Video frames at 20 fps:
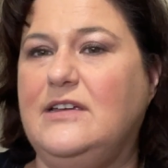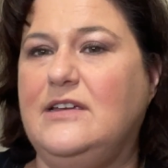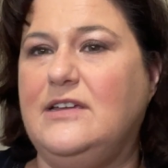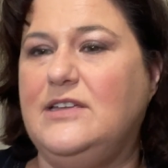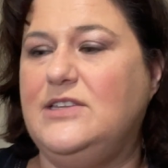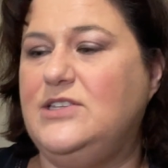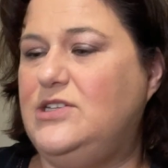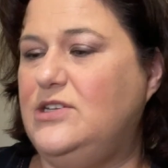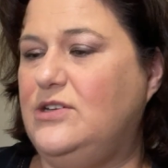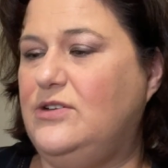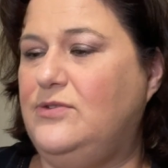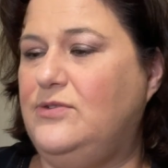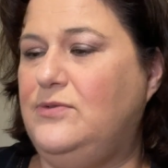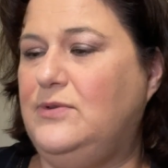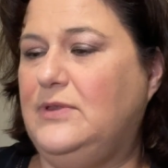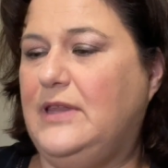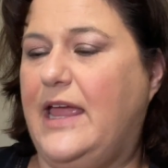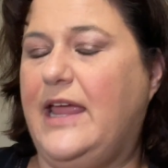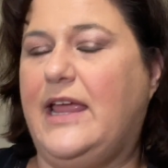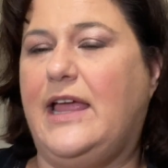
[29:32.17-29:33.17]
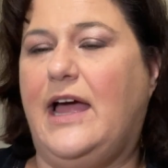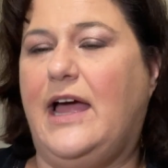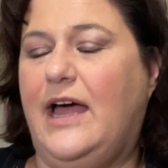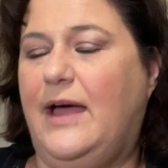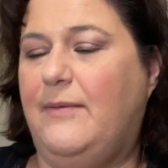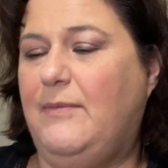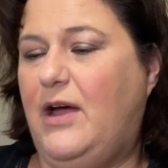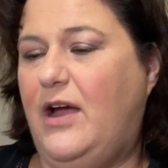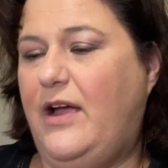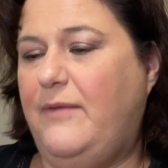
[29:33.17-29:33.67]
do like,
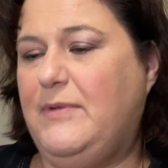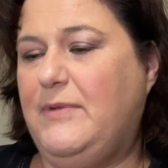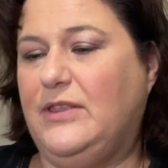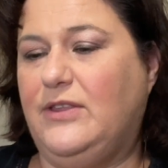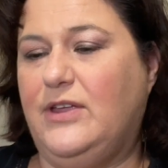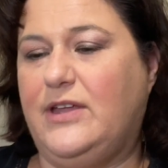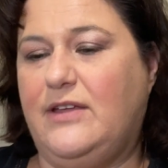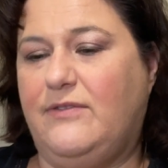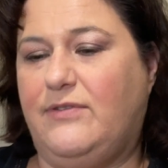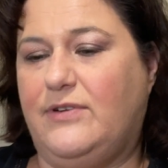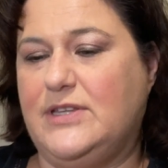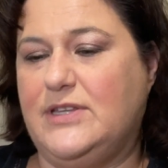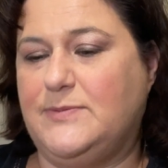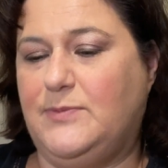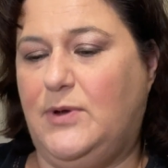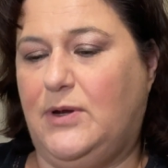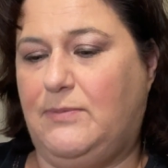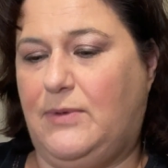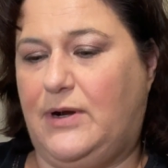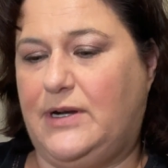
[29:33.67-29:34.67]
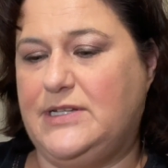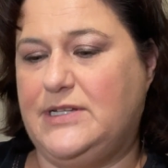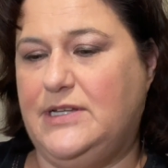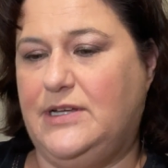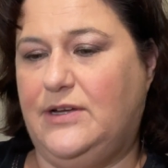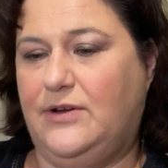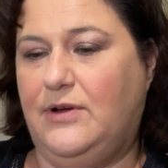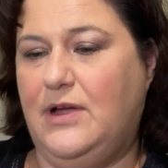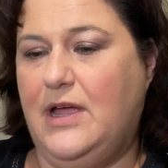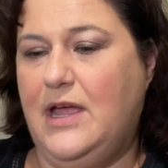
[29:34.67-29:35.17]
um, oh, I've been looking for this bookmark
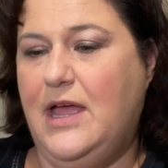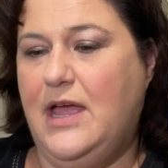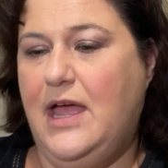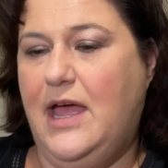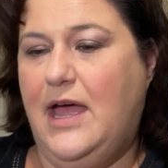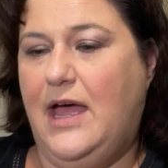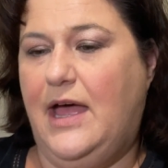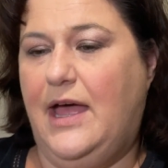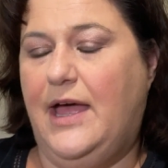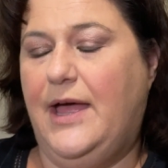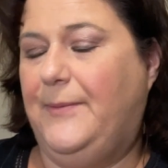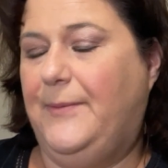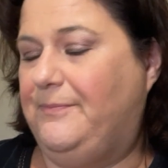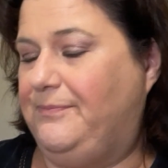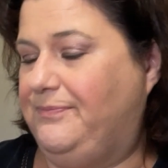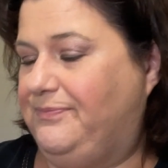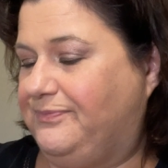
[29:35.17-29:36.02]
too. Um,